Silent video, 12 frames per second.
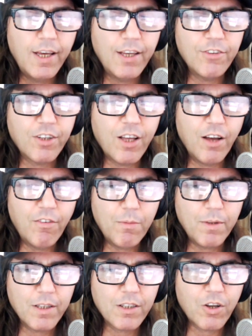Is the
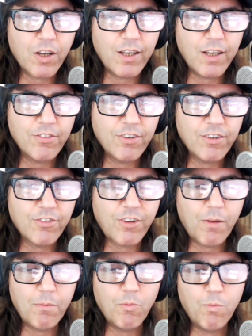government? Is it
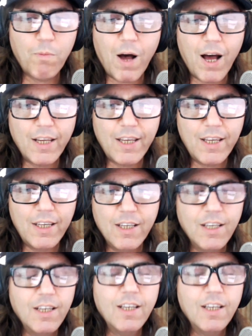somebody